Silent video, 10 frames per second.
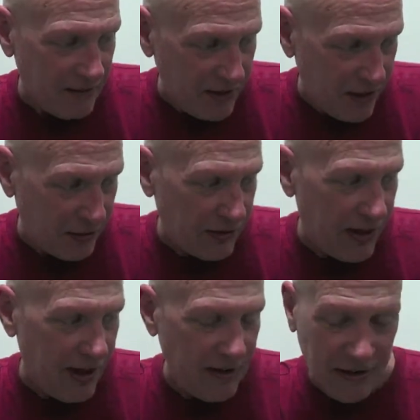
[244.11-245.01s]
This
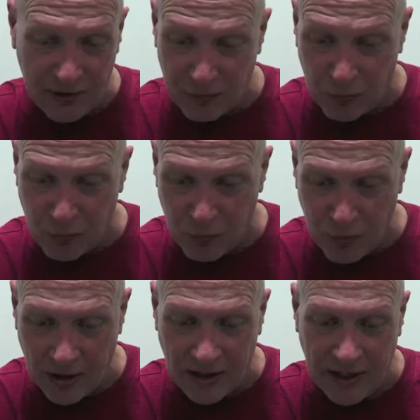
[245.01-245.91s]
is
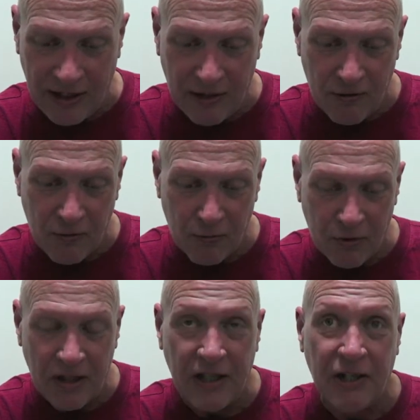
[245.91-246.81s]
really,
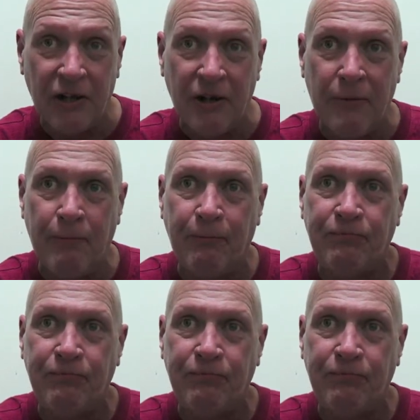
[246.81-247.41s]
really good.